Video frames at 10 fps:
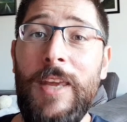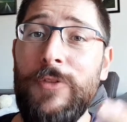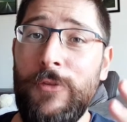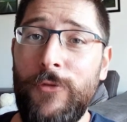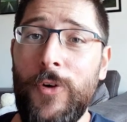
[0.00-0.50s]

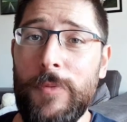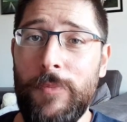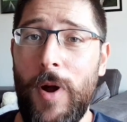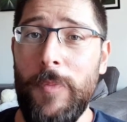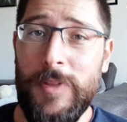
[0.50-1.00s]
If the
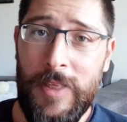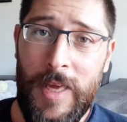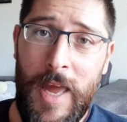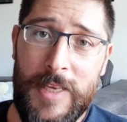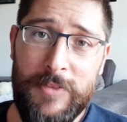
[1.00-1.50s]
foreign
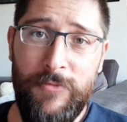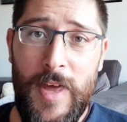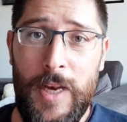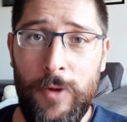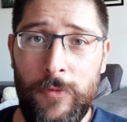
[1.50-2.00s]
property has a
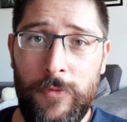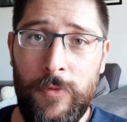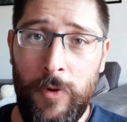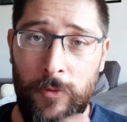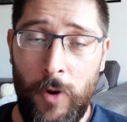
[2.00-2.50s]
value
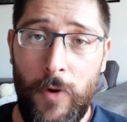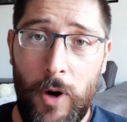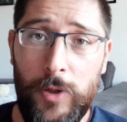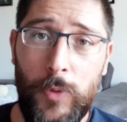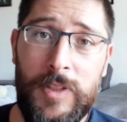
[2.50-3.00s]
of
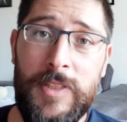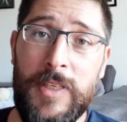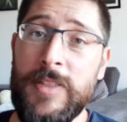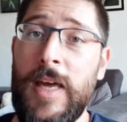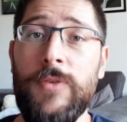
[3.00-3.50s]
only
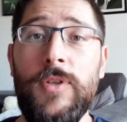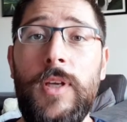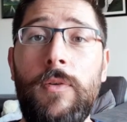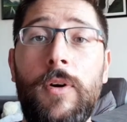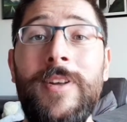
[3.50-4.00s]

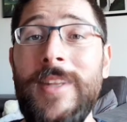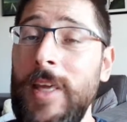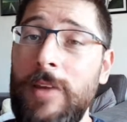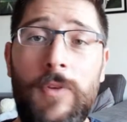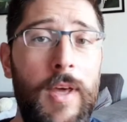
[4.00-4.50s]
26,000 euro, the
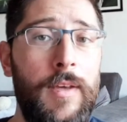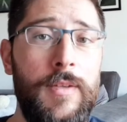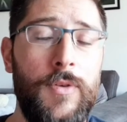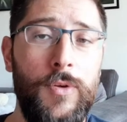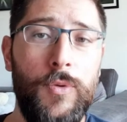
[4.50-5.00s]
EVA
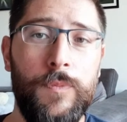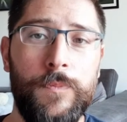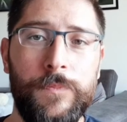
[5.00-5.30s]
is not due.